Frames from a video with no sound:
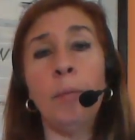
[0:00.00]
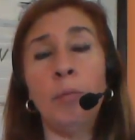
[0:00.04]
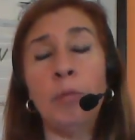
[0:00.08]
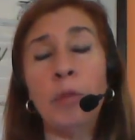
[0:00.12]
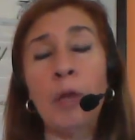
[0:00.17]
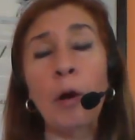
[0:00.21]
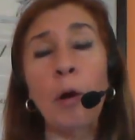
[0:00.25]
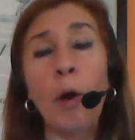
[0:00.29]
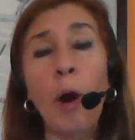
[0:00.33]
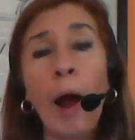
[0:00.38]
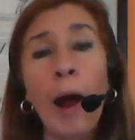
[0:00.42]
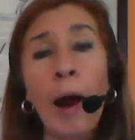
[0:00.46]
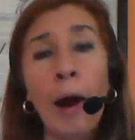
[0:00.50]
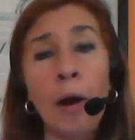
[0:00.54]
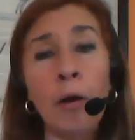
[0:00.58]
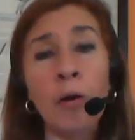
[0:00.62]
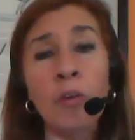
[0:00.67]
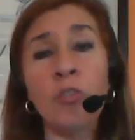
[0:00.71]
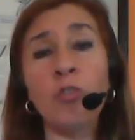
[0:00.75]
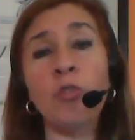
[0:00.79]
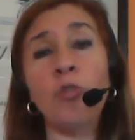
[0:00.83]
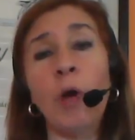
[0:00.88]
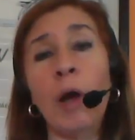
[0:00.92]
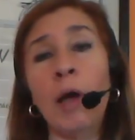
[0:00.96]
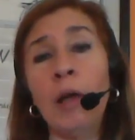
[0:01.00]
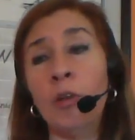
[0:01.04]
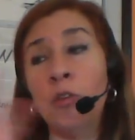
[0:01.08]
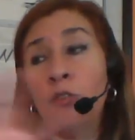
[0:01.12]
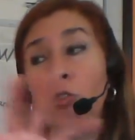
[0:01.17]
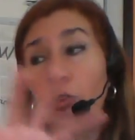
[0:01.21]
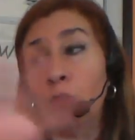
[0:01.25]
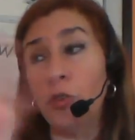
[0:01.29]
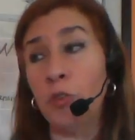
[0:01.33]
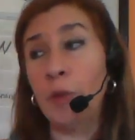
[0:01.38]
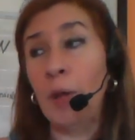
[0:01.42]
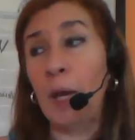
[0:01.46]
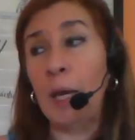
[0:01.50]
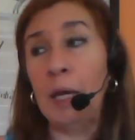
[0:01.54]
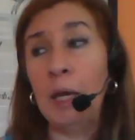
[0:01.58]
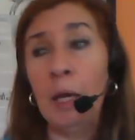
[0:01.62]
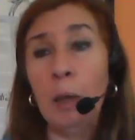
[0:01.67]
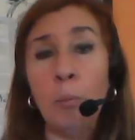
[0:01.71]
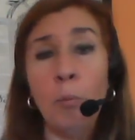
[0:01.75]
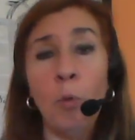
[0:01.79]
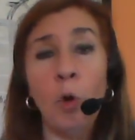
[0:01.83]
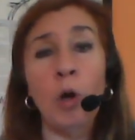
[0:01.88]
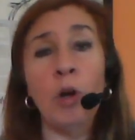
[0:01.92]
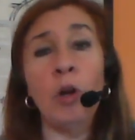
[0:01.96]
There are astrologers
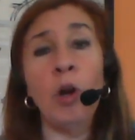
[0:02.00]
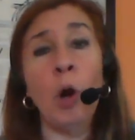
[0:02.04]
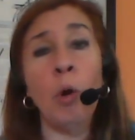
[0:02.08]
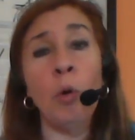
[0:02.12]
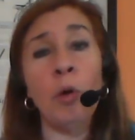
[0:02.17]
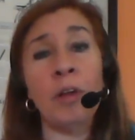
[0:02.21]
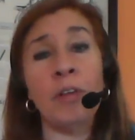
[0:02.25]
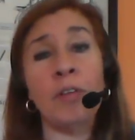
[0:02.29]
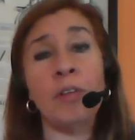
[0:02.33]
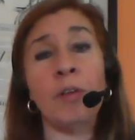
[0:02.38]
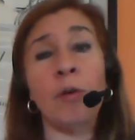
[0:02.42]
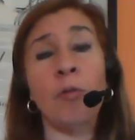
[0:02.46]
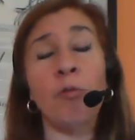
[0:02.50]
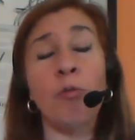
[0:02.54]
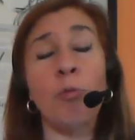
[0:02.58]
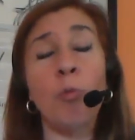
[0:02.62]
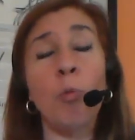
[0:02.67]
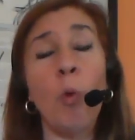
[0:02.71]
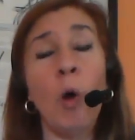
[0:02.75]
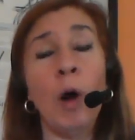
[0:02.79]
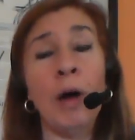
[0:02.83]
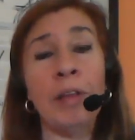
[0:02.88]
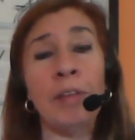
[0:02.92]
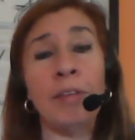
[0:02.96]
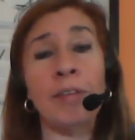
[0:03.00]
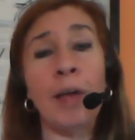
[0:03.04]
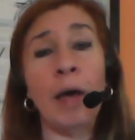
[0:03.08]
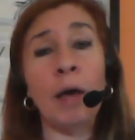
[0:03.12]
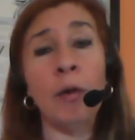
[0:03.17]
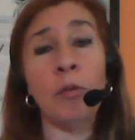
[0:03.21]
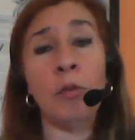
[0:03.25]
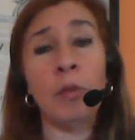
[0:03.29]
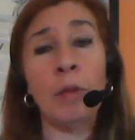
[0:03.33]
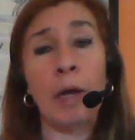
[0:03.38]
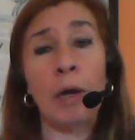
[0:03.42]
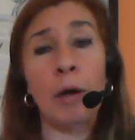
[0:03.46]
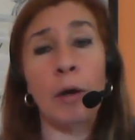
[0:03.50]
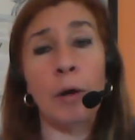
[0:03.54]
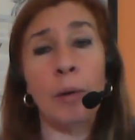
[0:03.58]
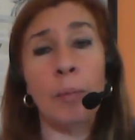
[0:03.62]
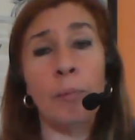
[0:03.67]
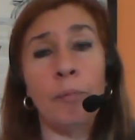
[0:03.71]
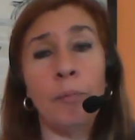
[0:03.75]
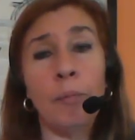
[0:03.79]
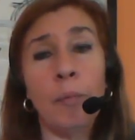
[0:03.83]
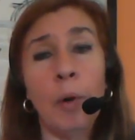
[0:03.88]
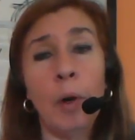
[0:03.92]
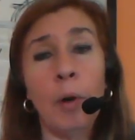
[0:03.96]
taking more notice of what's out there.
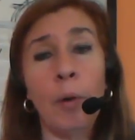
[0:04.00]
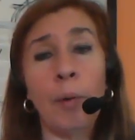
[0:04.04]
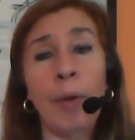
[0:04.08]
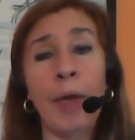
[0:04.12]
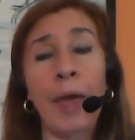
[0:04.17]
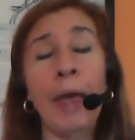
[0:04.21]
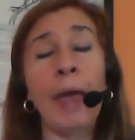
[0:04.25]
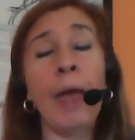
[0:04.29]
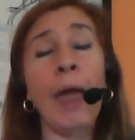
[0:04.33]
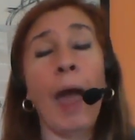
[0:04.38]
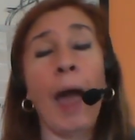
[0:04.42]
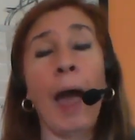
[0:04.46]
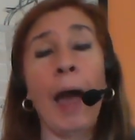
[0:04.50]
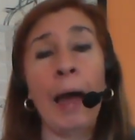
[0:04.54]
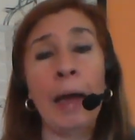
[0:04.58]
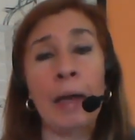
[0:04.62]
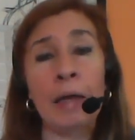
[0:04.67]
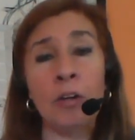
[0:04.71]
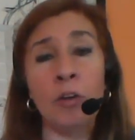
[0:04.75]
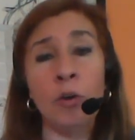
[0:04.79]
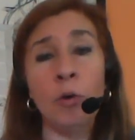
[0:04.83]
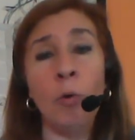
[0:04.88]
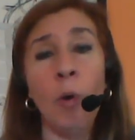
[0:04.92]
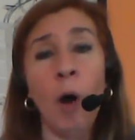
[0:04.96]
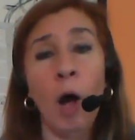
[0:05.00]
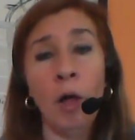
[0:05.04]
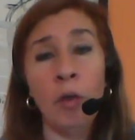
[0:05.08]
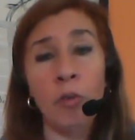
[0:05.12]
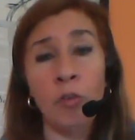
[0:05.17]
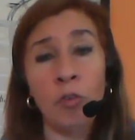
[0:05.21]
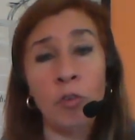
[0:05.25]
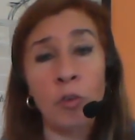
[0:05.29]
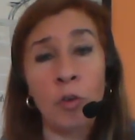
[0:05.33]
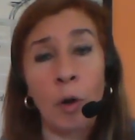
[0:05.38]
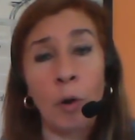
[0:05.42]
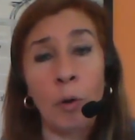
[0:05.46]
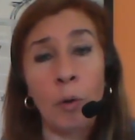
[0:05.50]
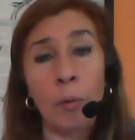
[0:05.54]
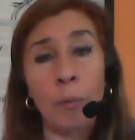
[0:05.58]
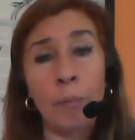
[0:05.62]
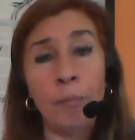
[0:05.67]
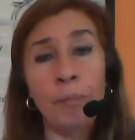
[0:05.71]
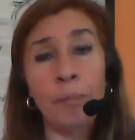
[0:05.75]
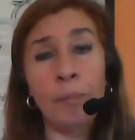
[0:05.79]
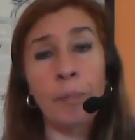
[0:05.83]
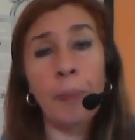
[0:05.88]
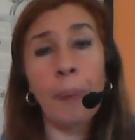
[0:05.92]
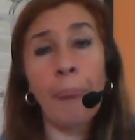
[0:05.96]
Okay, I do also
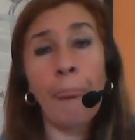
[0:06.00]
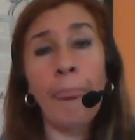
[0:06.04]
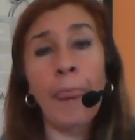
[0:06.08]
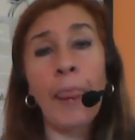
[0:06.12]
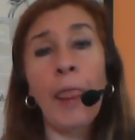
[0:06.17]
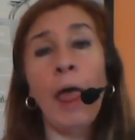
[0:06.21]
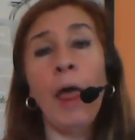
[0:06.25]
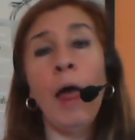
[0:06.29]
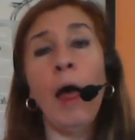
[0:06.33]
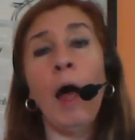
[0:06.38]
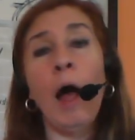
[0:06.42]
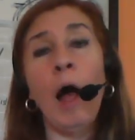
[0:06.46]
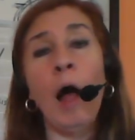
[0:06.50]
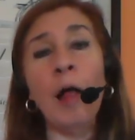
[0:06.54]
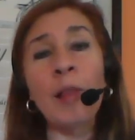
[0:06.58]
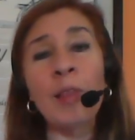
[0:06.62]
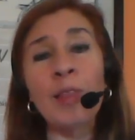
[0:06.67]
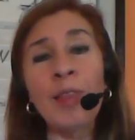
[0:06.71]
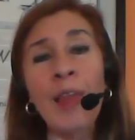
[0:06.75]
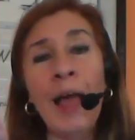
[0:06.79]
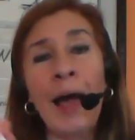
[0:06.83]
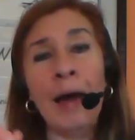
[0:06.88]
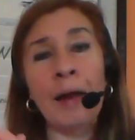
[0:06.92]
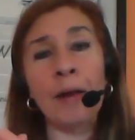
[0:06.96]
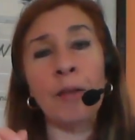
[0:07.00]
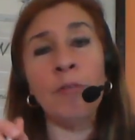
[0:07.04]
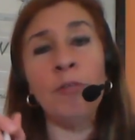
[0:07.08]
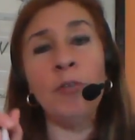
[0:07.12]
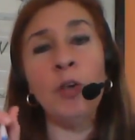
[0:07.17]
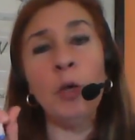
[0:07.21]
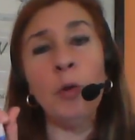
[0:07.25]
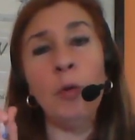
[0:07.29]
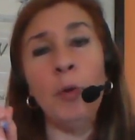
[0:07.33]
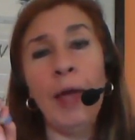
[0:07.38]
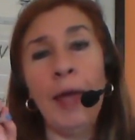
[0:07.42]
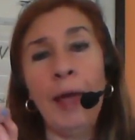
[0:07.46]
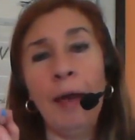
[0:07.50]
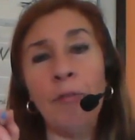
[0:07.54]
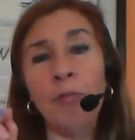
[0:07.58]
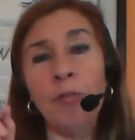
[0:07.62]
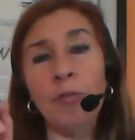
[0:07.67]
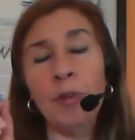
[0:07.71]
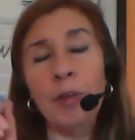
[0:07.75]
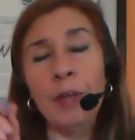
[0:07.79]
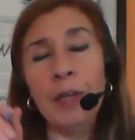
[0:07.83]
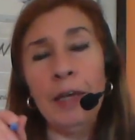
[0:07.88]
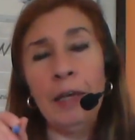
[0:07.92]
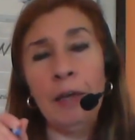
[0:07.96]
a lot of you have
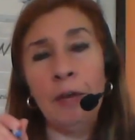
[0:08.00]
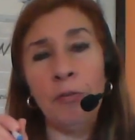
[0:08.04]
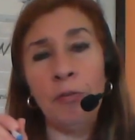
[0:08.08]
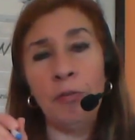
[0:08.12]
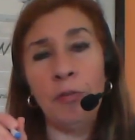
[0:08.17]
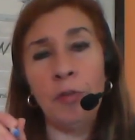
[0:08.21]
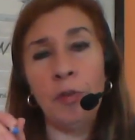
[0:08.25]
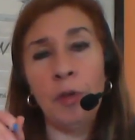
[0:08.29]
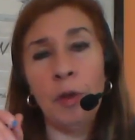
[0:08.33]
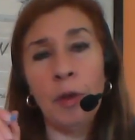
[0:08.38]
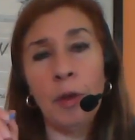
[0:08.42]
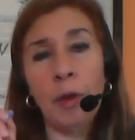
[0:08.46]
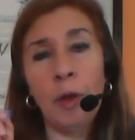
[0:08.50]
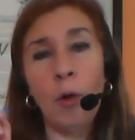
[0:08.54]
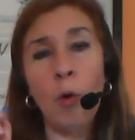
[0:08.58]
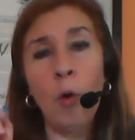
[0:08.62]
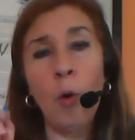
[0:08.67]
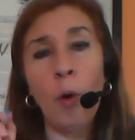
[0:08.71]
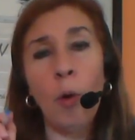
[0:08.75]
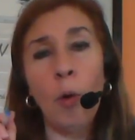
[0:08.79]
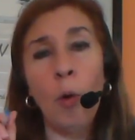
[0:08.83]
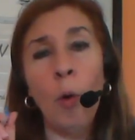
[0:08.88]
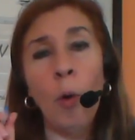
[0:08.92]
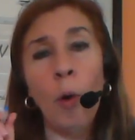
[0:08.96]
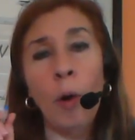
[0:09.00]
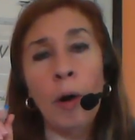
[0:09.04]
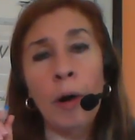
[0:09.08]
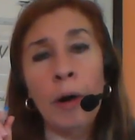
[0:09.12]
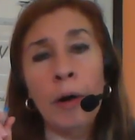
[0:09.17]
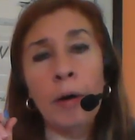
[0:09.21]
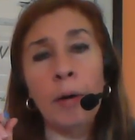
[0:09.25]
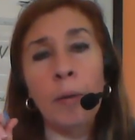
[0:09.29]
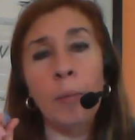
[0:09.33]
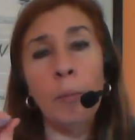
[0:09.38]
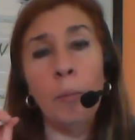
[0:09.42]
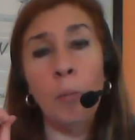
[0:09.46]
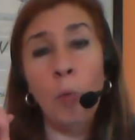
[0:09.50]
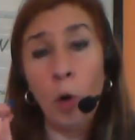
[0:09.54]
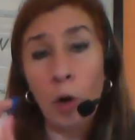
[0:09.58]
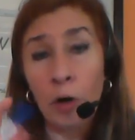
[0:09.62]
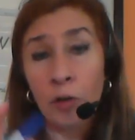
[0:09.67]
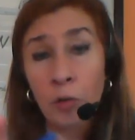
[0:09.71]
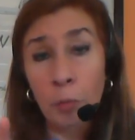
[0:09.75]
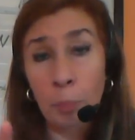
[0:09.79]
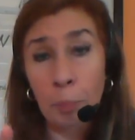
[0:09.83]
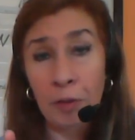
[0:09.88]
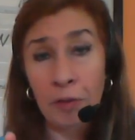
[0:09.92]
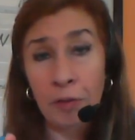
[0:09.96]
lived, or more
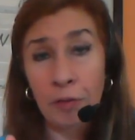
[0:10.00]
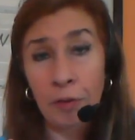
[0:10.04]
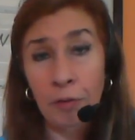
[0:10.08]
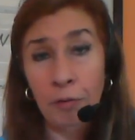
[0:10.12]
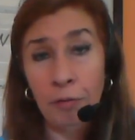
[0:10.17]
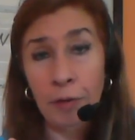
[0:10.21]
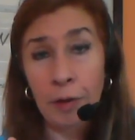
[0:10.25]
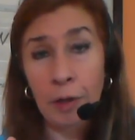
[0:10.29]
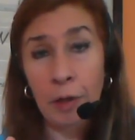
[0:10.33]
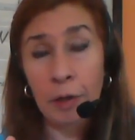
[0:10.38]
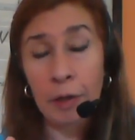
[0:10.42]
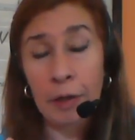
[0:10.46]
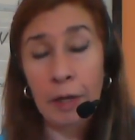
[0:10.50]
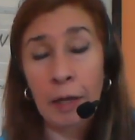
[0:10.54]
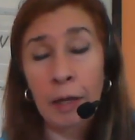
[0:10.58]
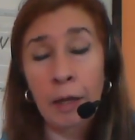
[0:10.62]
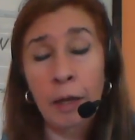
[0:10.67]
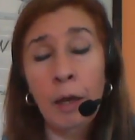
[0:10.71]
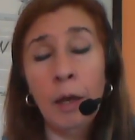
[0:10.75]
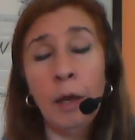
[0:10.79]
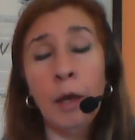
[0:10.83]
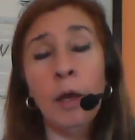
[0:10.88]
specifically,